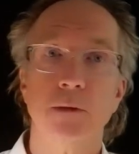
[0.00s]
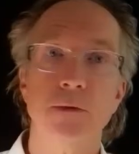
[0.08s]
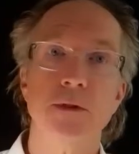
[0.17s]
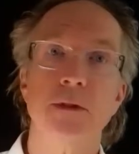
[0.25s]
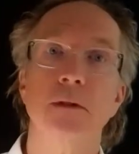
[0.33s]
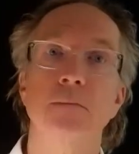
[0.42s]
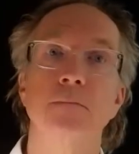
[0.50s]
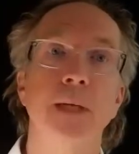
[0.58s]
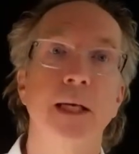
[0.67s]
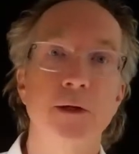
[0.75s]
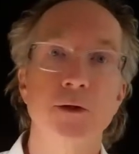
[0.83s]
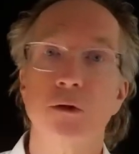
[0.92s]
I was the
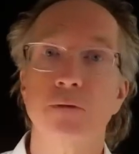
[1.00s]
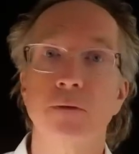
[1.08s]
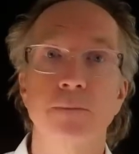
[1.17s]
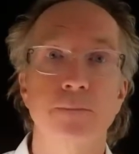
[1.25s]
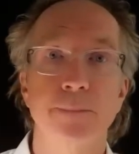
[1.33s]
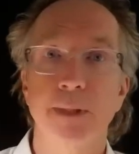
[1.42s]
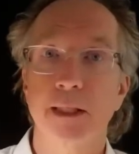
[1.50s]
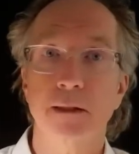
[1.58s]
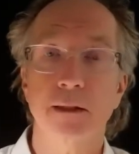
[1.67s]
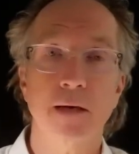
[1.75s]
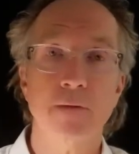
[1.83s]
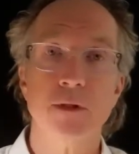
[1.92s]
manager of a big
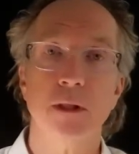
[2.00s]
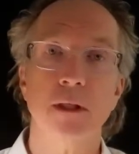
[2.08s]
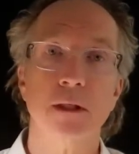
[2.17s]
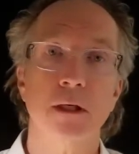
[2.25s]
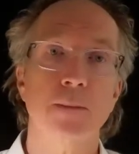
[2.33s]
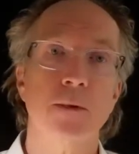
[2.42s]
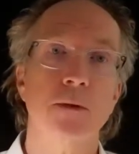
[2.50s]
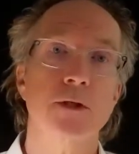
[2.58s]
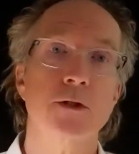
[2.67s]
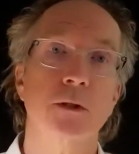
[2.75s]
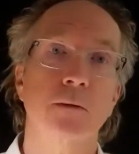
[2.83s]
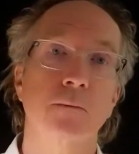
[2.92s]
livestock
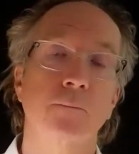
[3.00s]
operation.